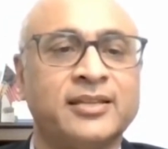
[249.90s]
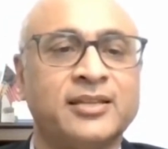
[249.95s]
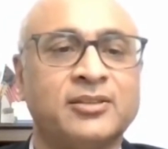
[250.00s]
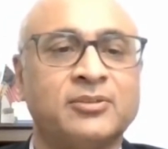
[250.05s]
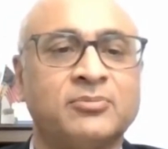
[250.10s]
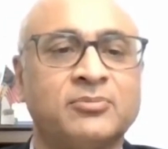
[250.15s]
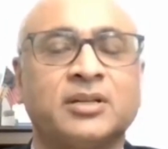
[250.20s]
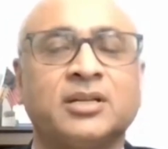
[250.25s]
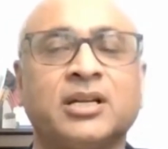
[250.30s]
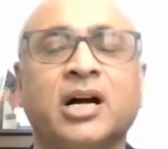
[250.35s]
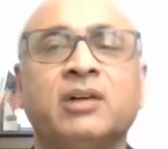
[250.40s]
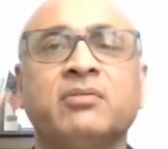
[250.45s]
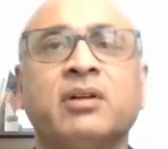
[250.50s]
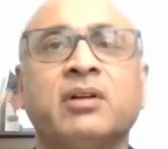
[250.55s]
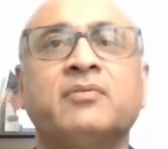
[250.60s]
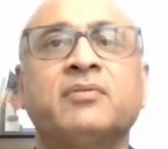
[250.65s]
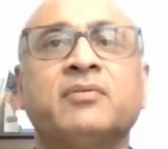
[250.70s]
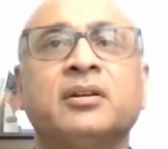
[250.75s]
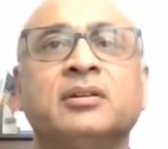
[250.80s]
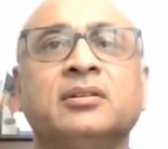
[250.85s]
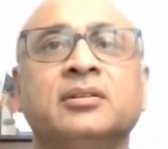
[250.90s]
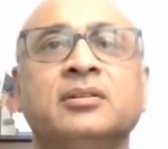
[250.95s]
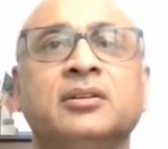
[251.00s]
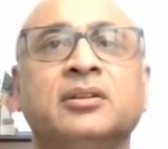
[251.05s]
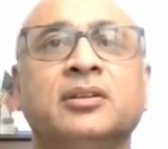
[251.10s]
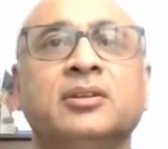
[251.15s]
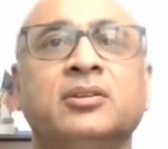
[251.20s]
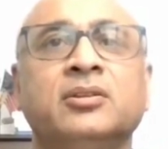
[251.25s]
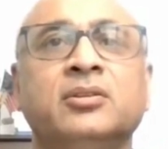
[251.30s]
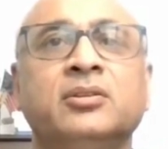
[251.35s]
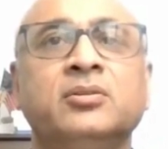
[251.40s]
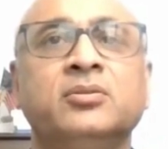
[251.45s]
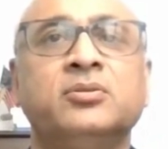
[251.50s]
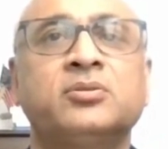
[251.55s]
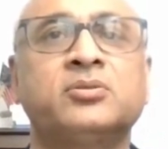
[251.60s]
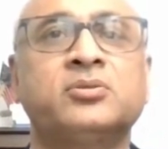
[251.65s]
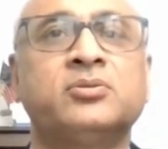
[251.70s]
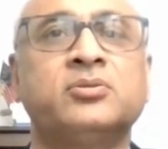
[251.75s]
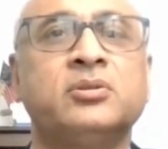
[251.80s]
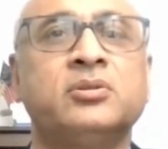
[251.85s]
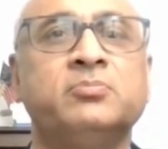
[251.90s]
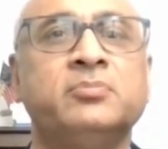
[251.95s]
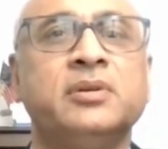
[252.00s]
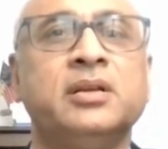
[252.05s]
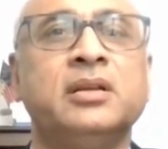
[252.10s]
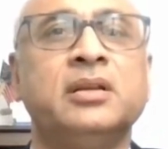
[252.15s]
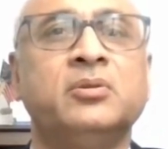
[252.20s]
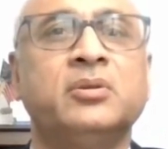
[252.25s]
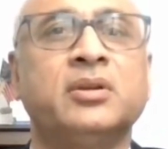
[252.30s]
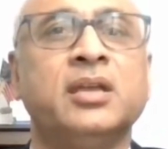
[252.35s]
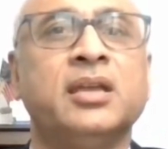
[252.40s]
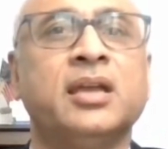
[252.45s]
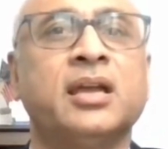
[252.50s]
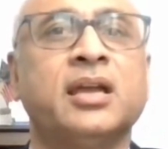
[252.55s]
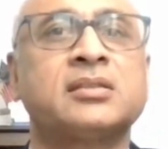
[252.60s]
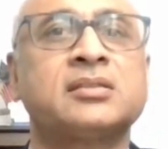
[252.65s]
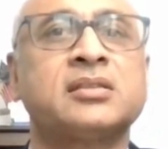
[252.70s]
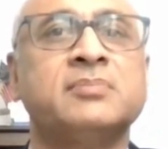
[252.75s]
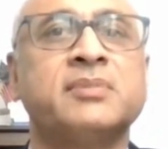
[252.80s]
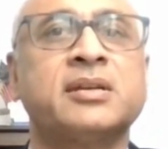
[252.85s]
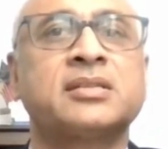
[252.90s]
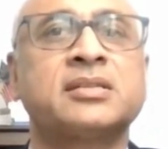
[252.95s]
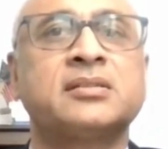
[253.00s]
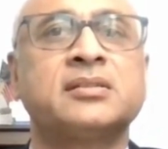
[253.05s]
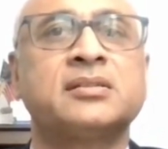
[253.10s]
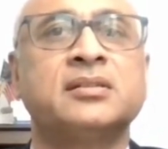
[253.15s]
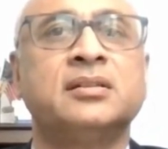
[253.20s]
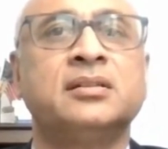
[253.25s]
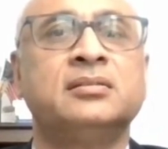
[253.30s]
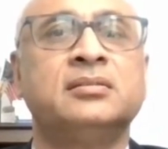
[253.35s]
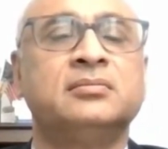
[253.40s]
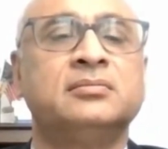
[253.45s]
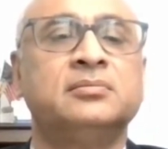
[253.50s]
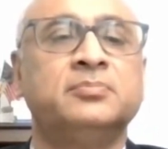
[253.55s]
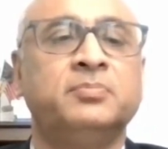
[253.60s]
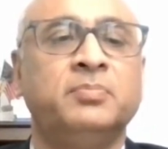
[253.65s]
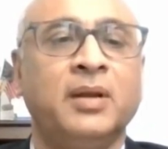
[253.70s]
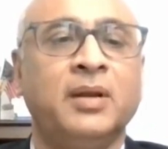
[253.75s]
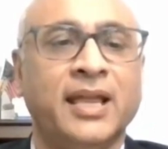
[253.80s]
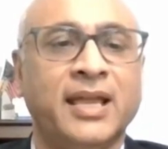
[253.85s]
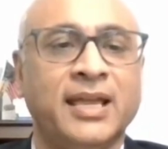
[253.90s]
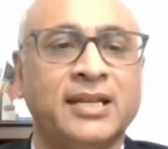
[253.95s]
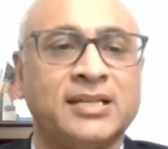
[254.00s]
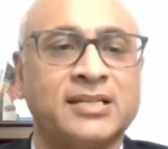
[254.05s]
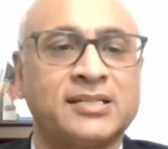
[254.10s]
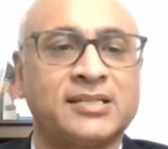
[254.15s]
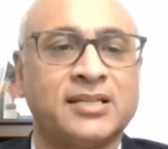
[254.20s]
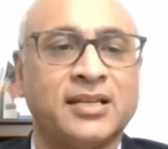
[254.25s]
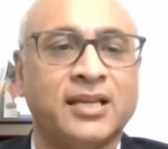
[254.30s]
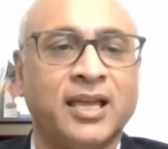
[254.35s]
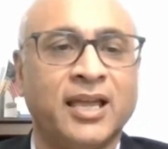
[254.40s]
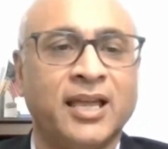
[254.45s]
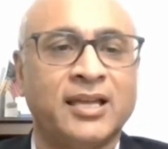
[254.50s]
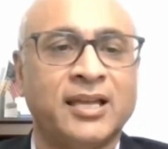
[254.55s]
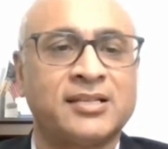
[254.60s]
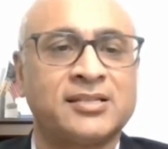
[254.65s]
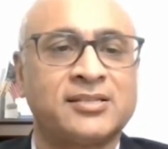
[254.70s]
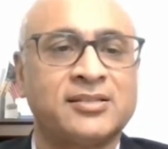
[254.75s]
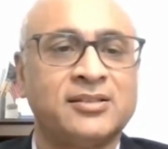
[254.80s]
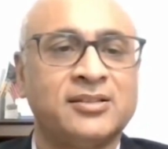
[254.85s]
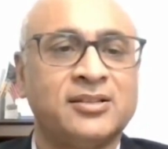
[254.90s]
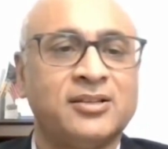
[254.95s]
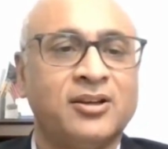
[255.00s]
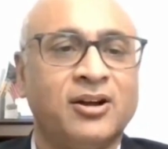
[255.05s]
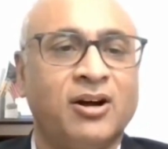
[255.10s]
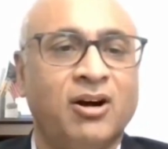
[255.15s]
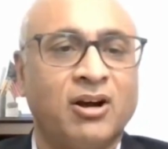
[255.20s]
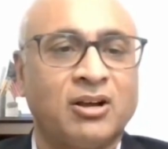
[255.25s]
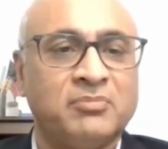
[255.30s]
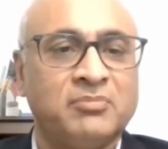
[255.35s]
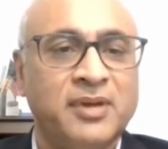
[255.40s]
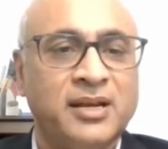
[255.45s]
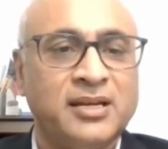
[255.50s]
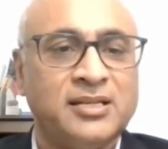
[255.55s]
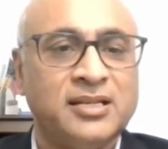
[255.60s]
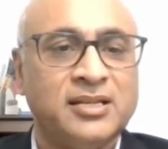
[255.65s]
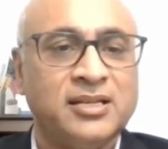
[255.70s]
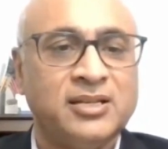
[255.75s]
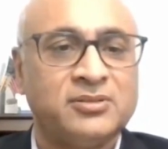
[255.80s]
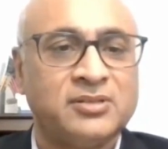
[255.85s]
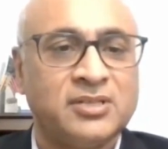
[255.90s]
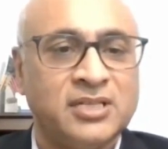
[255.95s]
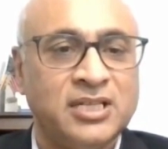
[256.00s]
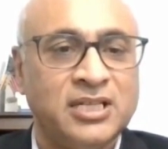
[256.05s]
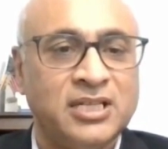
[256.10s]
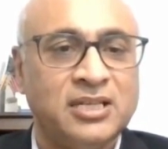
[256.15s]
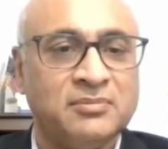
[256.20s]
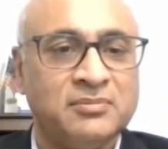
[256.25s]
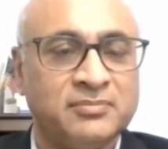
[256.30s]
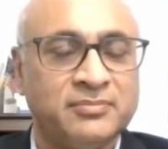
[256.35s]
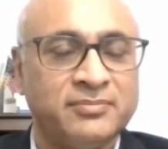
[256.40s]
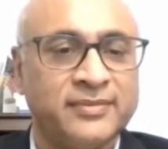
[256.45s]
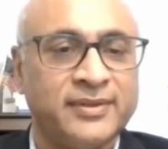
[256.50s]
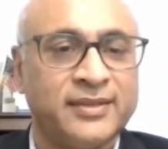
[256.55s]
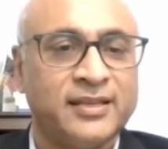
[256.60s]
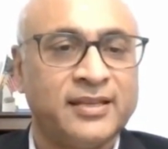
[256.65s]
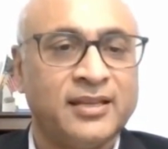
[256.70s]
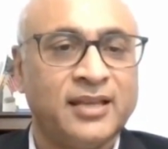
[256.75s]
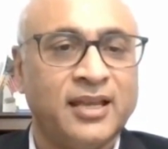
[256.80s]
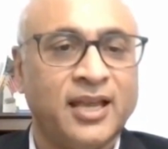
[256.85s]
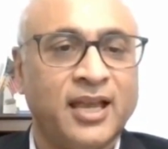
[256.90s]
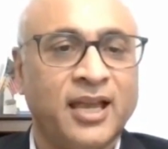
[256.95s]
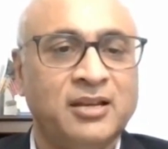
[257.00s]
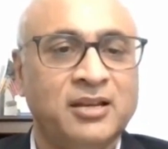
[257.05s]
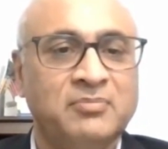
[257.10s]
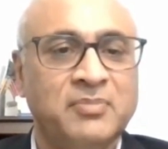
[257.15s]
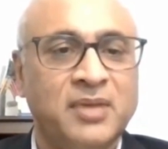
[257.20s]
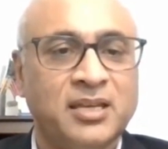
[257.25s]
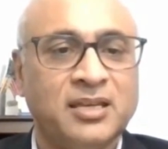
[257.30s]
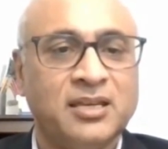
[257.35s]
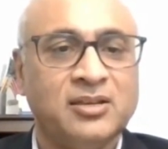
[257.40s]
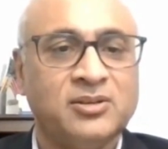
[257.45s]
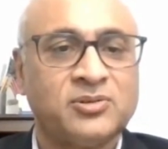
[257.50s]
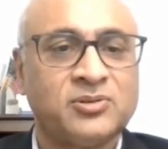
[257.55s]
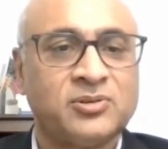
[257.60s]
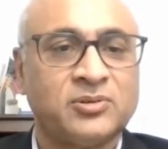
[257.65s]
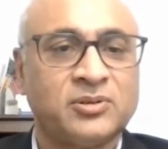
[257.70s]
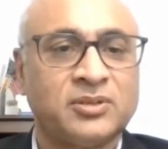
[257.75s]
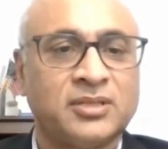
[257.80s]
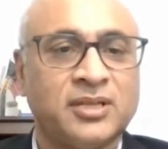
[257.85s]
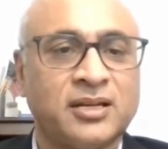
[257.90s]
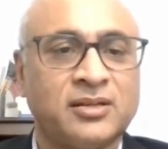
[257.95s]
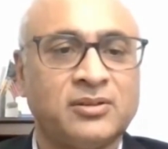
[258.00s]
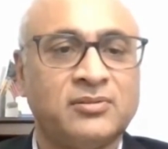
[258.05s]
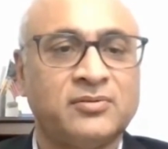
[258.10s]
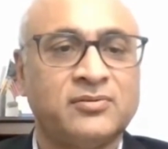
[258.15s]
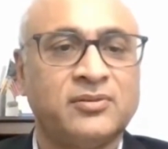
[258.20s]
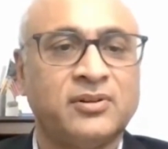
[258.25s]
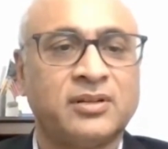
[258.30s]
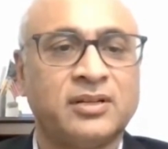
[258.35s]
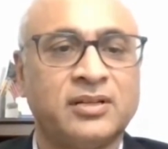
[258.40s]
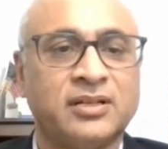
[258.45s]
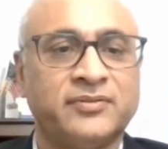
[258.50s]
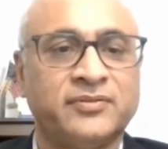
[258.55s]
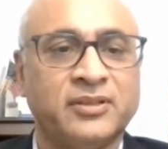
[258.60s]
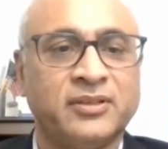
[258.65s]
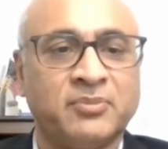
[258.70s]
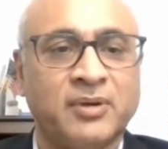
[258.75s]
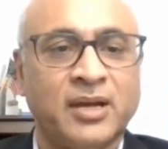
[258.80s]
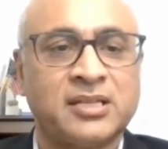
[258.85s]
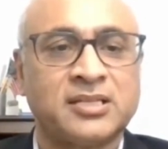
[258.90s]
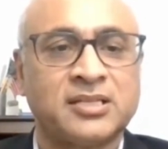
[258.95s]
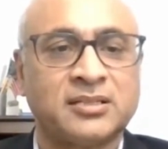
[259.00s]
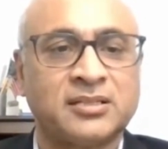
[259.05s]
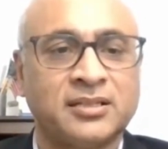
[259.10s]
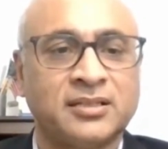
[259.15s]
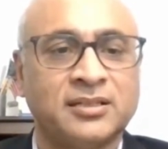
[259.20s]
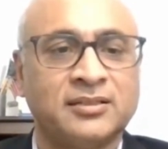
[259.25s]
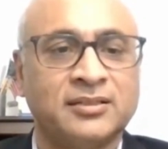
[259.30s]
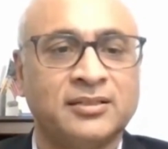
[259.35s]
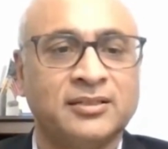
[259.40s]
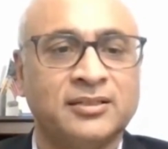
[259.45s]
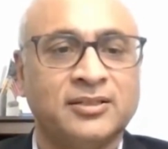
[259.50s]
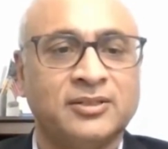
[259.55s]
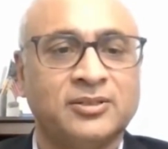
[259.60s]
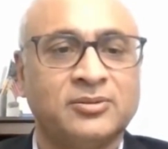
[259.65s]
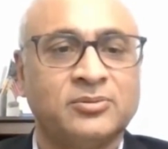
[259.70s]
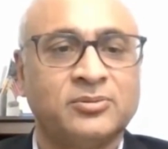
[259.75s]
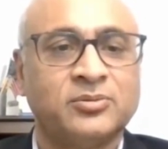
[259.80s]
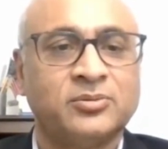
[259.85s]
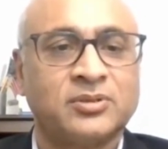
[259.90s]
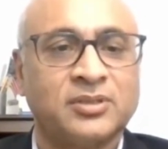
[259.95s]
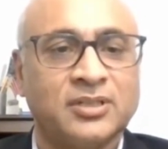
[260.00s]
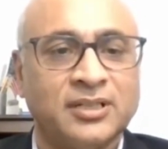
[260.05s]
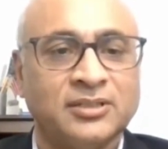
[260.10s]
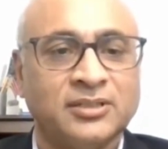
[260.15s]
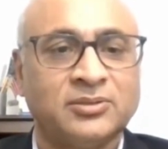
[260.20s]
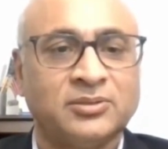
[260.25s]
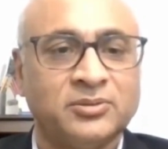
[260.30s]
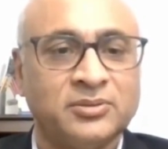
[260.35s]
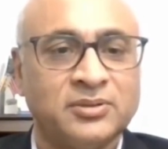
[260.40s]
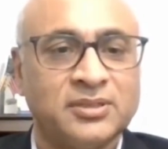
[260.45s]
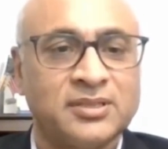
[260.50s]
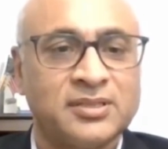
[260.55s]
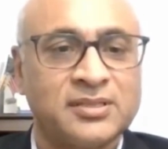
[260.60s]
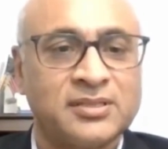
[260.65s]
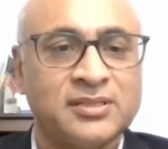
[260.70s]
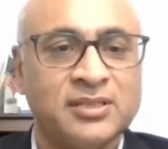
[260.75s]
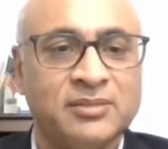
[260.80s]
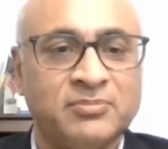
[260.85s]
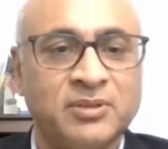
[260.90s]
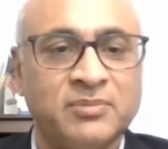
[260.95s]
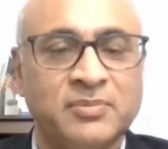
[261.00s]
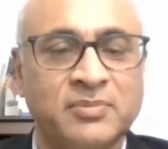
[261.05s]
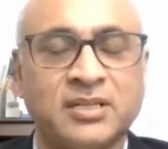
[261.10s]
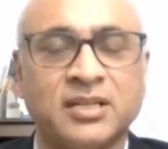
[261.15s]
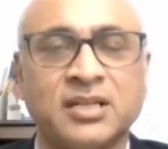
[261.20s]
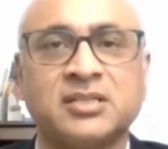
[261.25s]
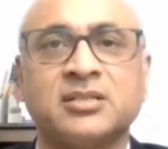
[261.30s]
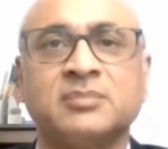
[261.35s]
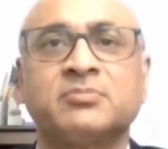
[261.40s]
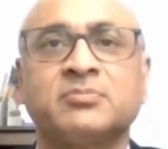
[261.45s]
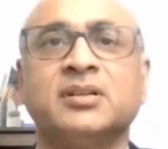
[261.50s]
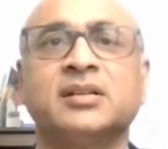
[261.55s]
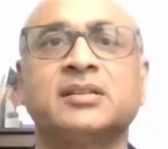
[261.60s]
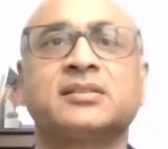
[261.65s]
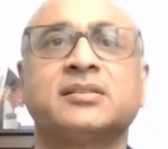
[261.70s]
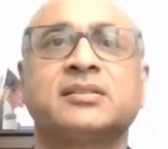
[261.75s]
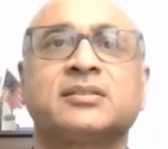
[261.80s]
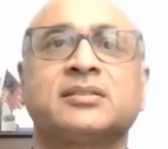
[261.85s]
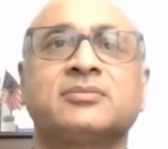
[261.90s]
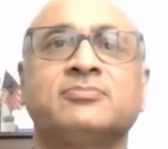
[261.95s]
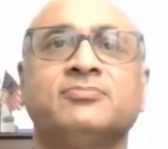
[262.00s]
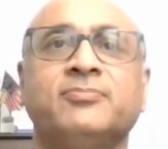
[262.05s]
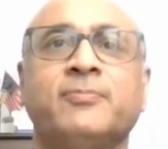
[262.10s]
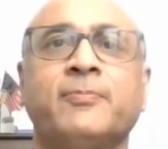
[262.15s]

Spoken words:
But however, you should be looking at some external plans as augmenting your team and making sure that you've got enough capacity to run through this implementation process.